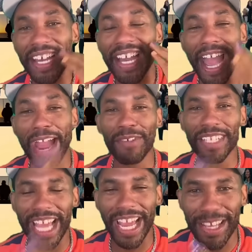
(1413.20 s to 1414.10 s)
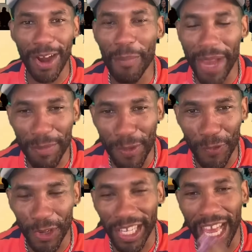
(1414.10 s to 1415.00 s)
Every day, y'all make me
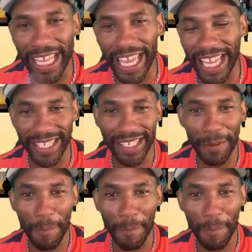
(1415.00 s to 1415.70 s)
feel like candy.